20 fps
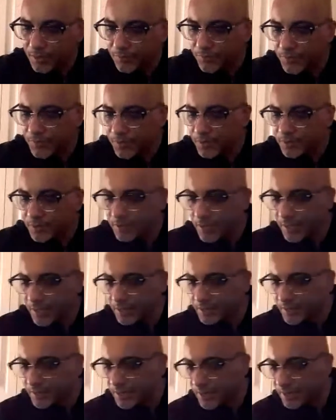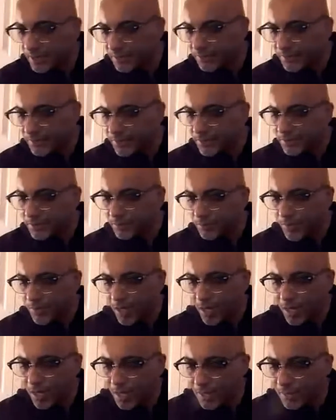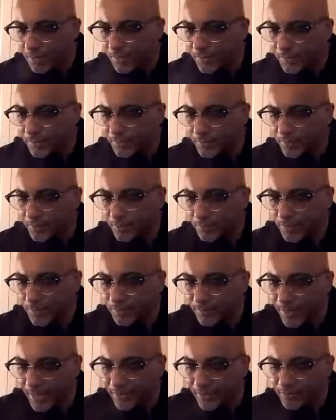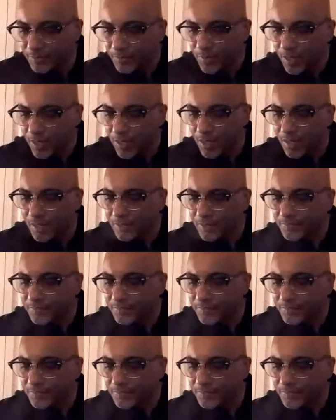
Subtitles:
Finish next day. Finish tomorrow. Be back tomorrow.